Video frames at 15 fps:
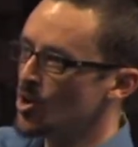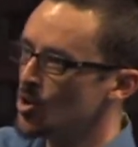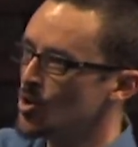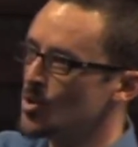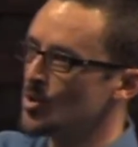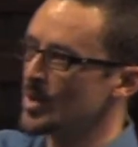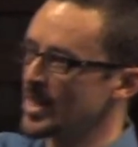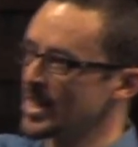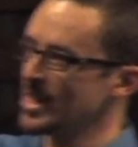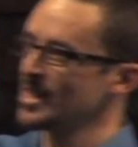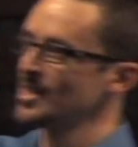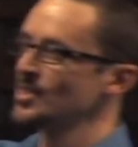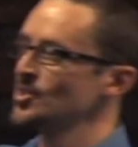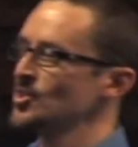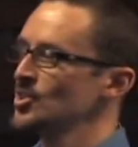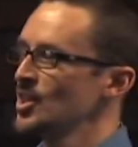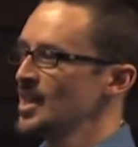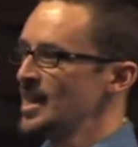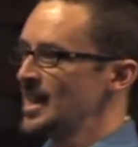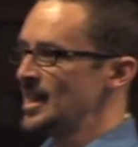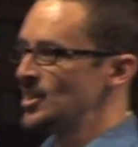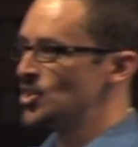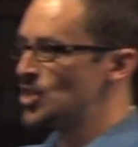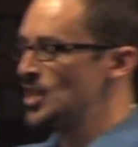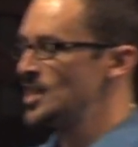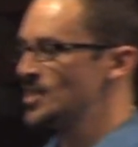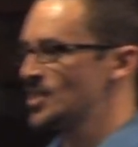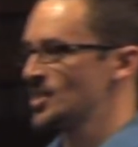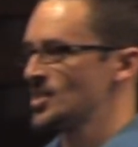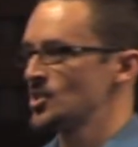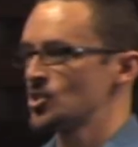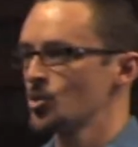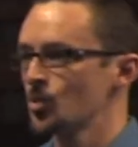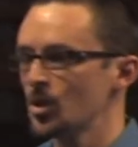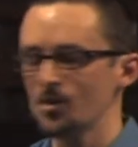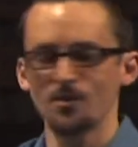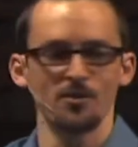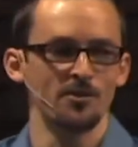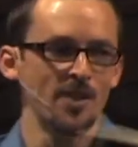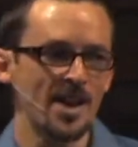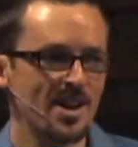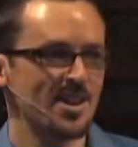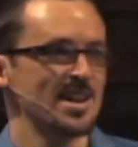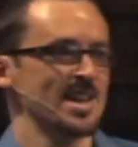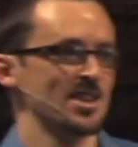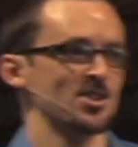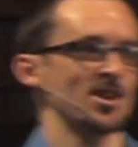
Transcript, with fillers: Who is Jesus? And so we're very